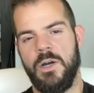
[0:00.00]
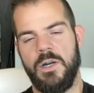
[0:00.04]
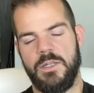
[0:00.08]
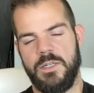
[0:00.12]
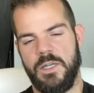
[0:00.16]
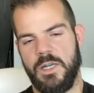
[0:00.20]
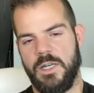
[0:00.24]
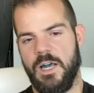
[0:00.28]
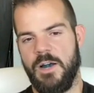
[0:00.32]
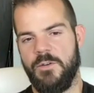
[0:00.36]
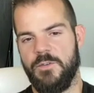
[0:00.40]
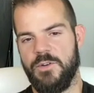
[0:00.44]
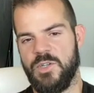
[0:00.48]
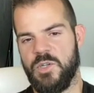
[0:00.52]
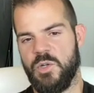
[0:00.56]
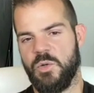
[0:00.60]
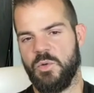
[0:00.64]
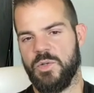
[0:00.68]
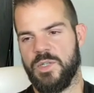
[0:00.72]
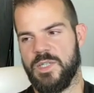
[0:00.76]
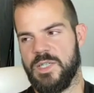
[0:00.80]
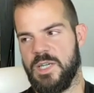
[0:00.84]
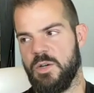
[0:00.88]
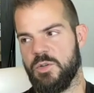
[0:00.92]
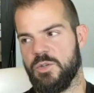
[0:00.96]
it's like every
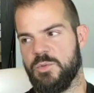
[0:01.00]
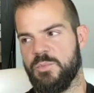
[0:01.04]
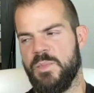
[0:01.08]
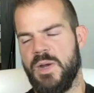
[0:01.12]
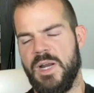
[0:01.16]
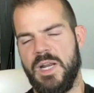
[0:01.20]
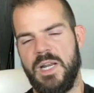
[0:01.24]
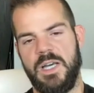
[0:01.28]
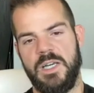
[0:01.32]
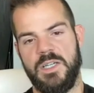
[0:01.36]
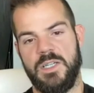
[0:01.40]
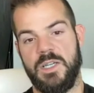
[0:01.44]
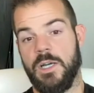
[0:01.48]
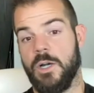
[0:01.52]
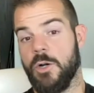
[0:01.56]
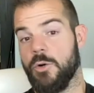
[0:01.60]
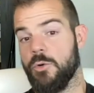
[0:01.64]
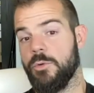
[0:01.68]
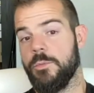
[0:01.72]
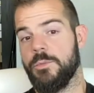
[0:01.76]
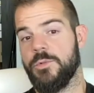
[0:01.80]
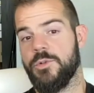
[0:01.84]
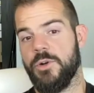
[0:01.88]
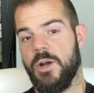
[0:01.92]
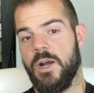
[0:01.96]
single sales meeting is like a
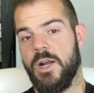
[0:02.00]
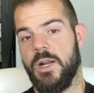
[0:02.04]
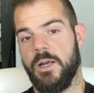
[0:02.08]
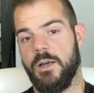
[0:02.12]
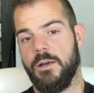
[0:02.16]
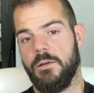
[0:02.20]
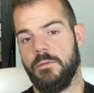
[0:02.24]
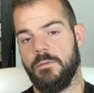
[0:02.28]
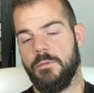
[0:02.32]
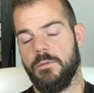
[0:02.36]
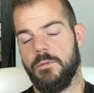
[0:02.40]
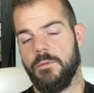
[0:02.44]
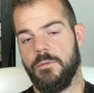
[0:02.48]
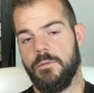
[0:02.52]
group training.